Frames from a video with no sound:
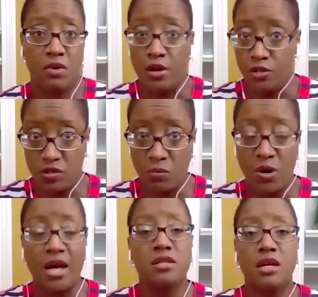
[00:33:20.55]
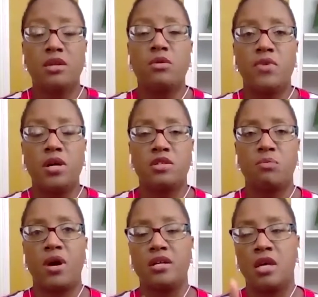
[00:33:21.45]
Are you surprised? Yeah, they were very
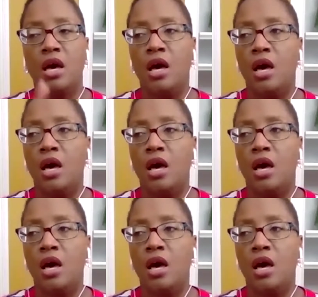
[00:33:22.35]
surprised.